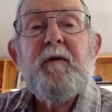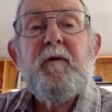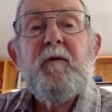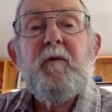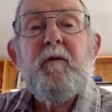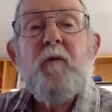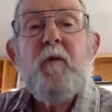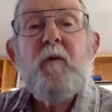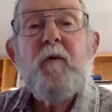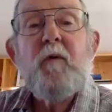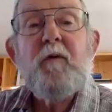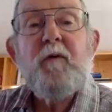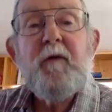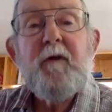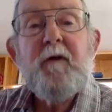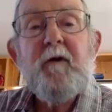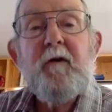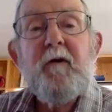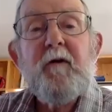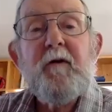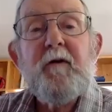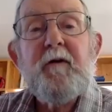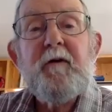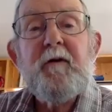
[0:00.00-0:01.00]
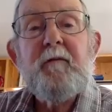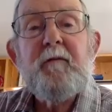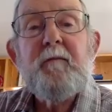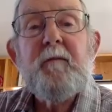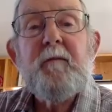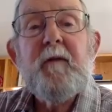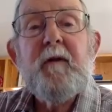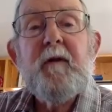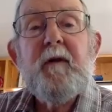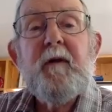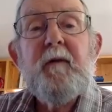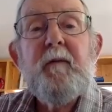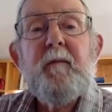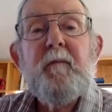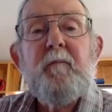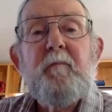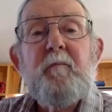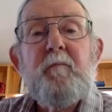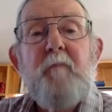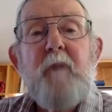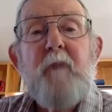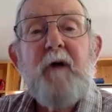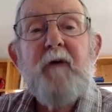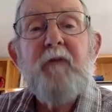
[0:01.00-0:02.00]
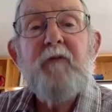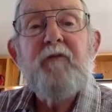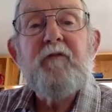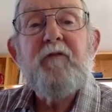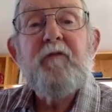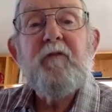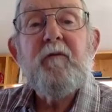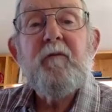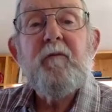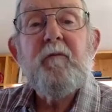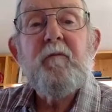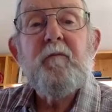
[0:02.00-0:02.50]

ordinarily must